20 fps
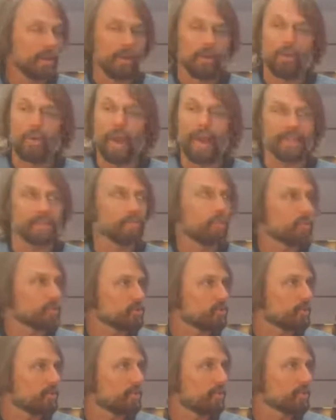who has more
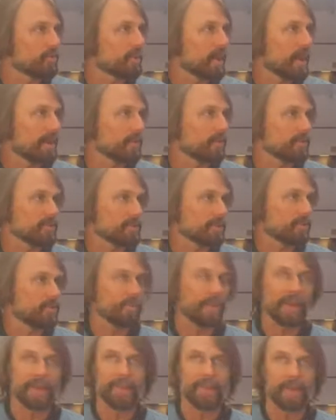Super Bowl titles and
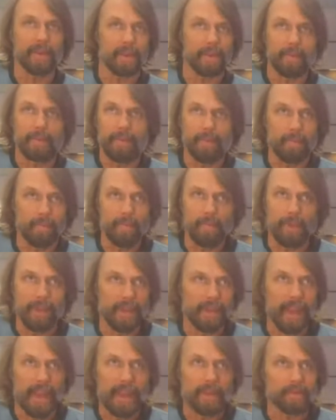played many
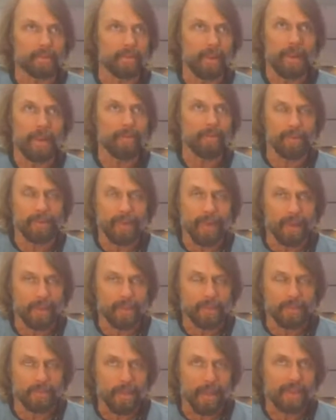games and everything.
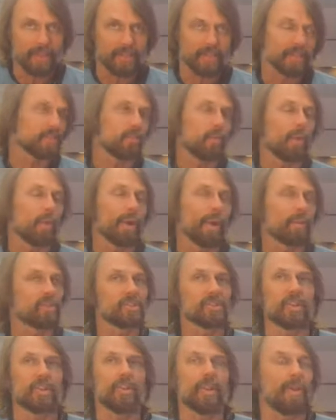It's amazing. So what
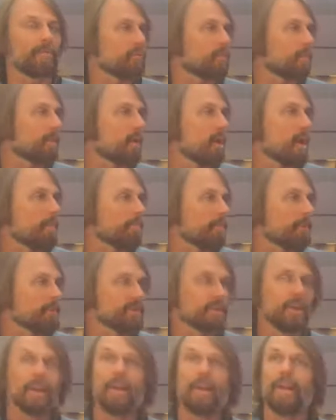else is there left to
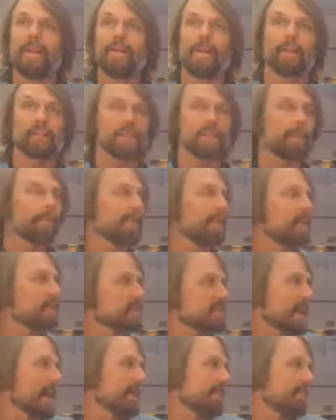accomplish? There's something
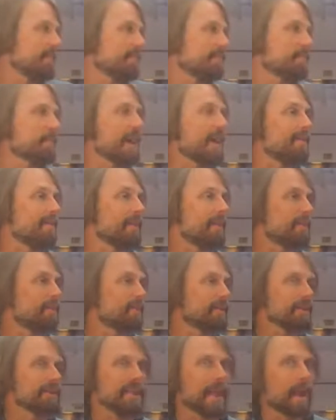inside of him driving
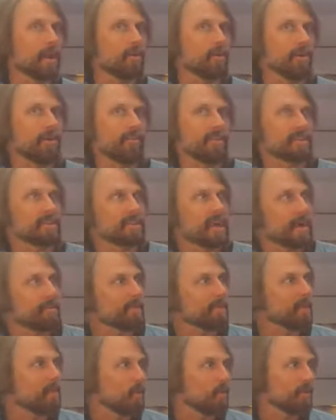him to doubt if it's
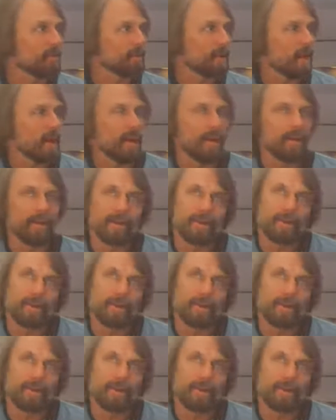time to go or not.